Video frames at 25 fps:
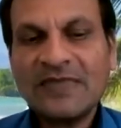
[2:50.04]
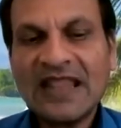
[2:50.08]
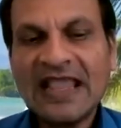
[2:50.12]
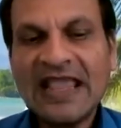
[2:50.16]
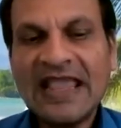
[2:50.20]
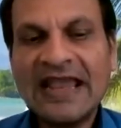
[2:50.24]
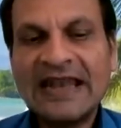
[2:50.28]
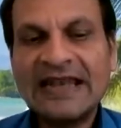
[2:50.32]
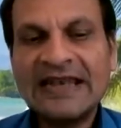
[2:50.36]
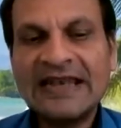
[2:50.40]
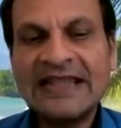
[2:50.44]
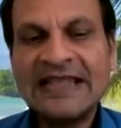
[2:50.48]

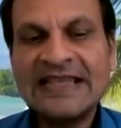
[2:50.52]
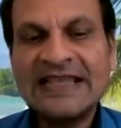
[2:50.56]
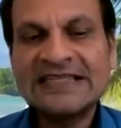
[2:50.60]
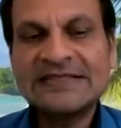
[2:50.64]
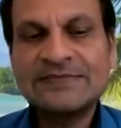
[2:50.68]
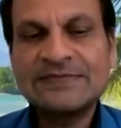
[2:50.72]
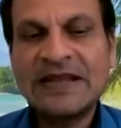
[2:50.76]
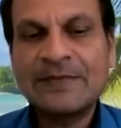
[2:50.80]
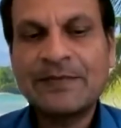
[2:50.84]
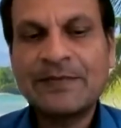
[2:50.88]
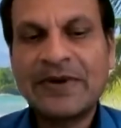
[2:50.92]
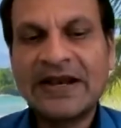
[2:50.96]
And he's
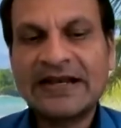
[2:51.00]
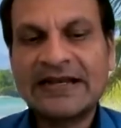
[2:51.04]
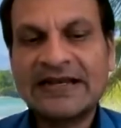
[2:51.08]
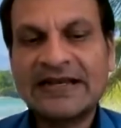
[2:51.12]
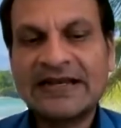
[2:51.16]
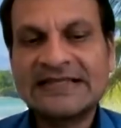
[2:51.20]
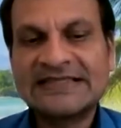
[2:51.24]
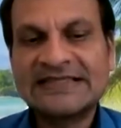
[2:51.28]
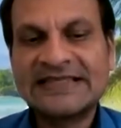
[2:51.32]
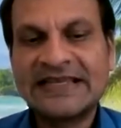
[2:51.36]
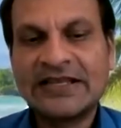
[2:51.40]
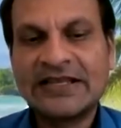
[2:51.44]
been
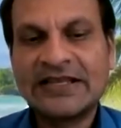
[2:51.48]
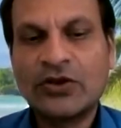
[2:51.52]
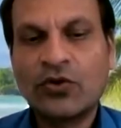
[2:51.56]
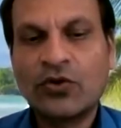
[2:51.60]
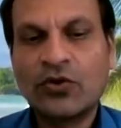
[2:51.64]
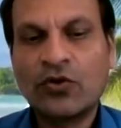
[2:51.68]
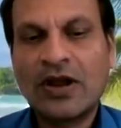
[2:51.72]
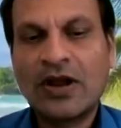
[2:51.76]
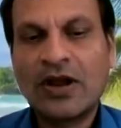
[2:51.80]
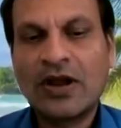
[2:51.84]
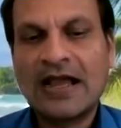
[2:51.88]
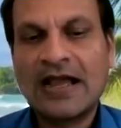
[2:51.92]
practicing
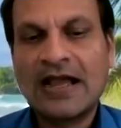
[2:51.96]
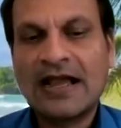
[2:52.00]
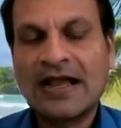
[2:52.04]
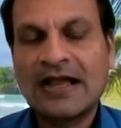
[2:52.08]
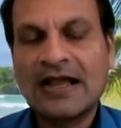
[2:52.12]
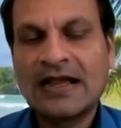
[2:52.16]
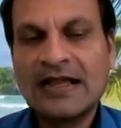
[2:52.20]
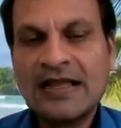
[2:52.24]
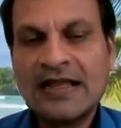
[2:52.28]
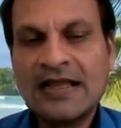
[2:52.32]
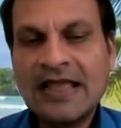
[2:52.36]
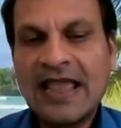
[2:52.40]
yoga
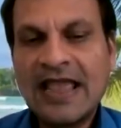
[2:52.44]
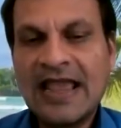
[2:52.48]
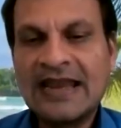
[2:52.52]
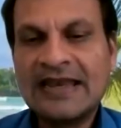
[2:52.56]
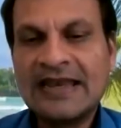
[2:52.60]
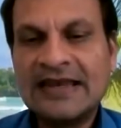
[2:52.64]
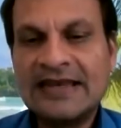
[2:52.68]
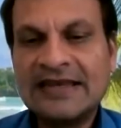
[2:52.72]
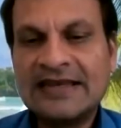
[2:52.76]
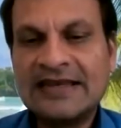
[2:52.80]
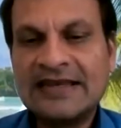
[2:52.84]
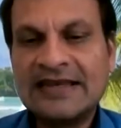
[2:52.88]
and
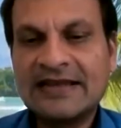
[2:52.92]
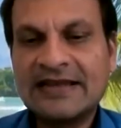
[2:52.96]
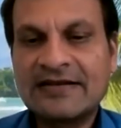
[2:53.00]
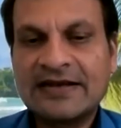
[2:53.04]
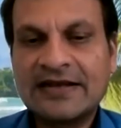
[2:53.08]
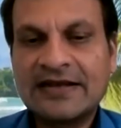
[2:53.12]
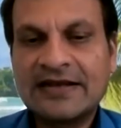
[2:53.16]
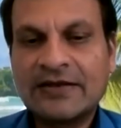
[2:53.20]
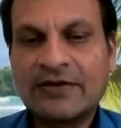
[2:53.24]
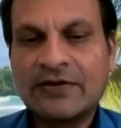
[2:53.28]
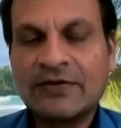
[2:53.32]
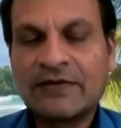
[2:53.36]

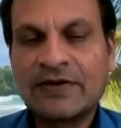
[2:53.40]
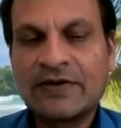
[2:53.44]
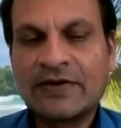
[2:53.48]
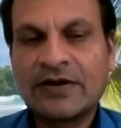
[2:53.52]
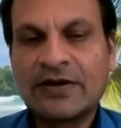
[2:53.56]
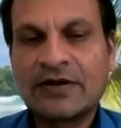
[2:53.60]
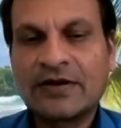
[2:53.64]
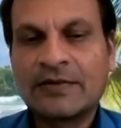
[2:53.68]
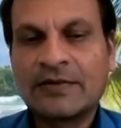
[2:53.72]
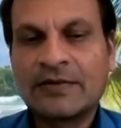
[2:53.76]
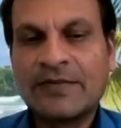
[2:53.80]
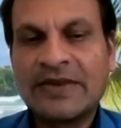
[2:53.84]

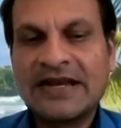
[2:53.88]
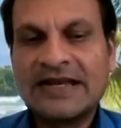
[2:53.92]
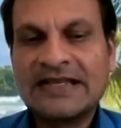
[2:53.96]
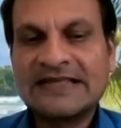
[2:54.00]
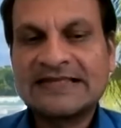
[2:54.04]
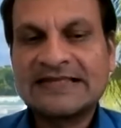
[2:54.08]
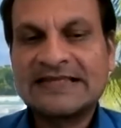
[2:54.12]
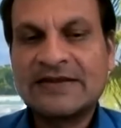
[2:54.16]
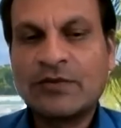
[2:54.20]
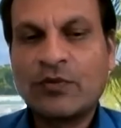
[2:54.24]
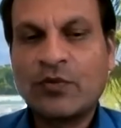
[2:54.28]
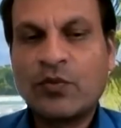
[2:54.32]
integrative
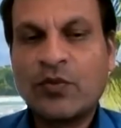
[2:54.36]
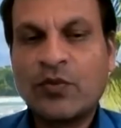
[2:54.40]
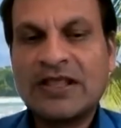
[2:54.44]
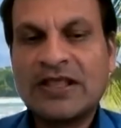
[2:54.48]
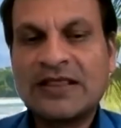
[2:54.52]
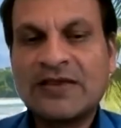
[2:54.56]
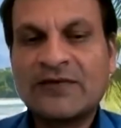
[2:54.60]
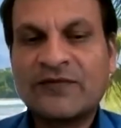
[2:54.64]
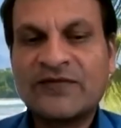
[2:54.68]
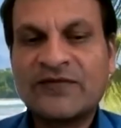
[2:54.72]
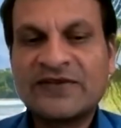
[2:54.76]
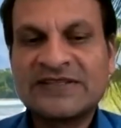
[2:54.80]
medicine
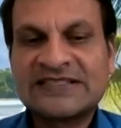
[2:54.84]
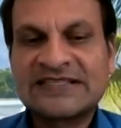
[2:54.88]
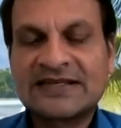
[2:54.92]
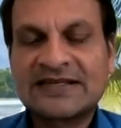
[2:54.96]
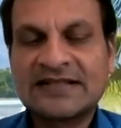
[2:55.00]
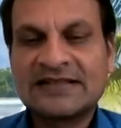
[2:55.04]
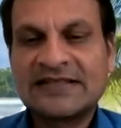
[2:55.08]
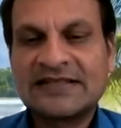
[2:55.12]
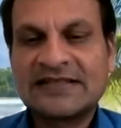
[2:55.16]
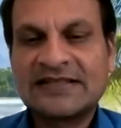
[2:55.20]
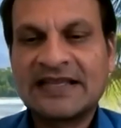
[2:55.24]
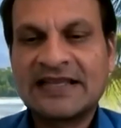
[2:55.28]
with the
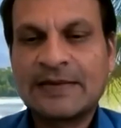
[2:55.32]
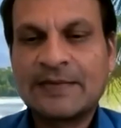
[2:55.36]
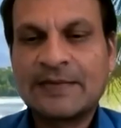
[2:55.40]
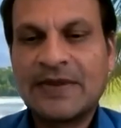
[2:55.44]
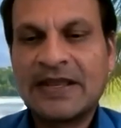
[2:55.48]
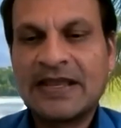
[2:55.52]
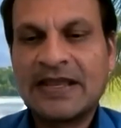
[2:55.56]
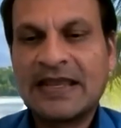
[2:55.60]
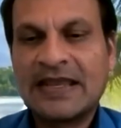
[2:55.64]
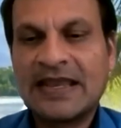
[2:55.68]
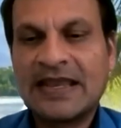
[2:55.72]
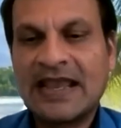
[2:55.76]
physical
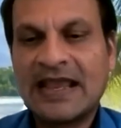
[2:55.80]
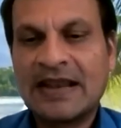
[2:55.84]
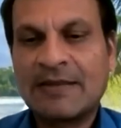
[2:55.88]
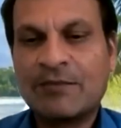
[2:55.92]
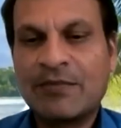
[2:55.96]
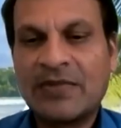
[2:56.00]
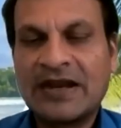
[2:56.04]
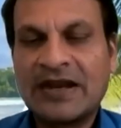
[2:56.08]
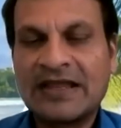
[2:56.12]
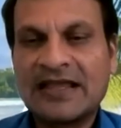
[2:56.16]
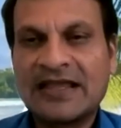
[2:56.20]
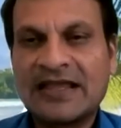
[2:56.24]
therapy and
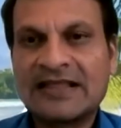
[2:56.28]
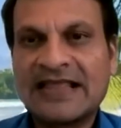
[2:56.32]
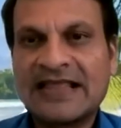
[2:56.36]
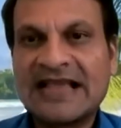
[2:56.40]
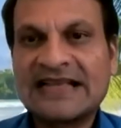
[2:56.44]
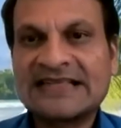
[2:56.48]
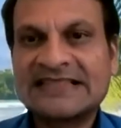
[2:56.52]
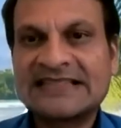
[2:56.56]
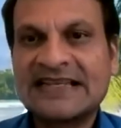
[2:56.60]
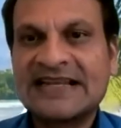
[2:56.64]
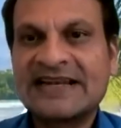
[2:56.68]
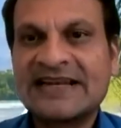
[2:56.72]
bringing the
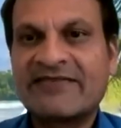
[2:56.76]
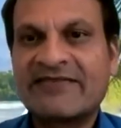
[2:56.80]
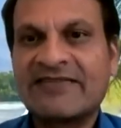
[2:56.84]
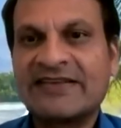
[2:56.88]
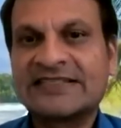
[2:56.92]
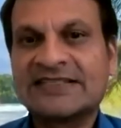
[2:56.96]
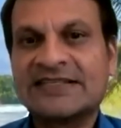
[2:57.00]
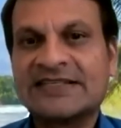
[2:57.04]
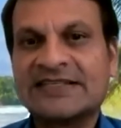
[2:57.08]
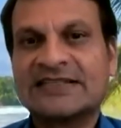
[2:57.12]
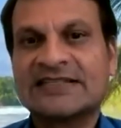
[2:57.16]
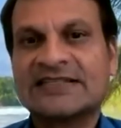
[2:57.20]
excellent
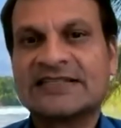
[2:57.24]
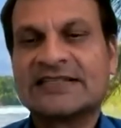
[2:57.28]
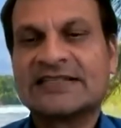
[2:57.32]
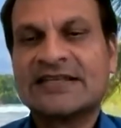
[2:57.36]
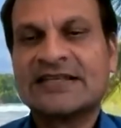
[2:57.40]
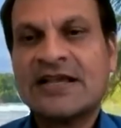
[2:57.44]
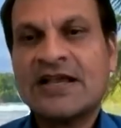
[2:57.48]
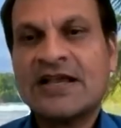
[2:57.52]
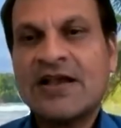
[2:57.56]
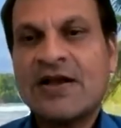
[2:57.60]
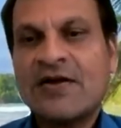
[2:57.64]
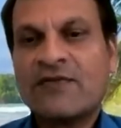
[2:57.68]
results
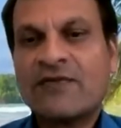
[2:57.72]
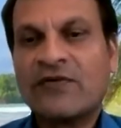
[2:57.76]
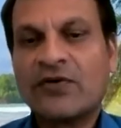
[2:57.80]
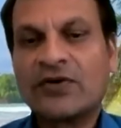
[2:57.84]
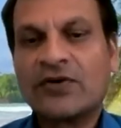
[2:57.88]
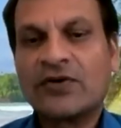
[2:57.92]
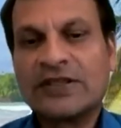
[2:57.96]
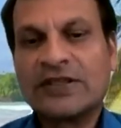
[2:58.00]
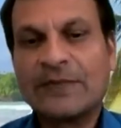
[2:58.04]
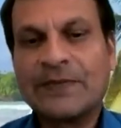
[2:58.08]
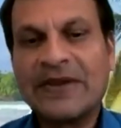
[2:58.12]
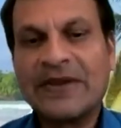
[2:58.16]
for
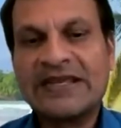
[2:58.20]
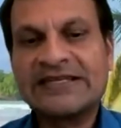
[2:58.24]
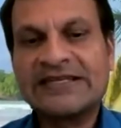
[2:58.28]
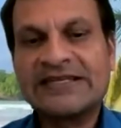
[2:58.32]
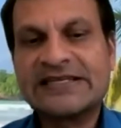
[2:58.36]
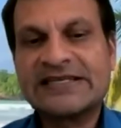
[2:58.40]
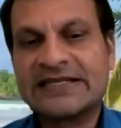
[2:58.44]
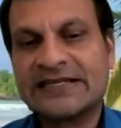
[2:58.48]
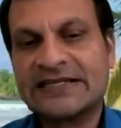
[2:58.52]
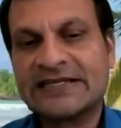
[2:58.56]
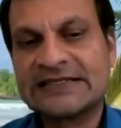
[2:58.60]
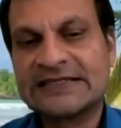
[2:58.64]
the
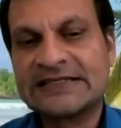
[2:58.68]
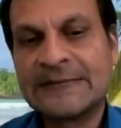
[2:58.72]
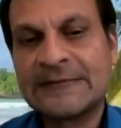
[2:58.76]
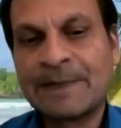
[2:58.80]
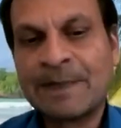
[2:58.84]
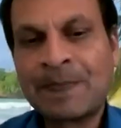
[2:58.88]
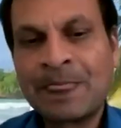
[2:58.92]
patients.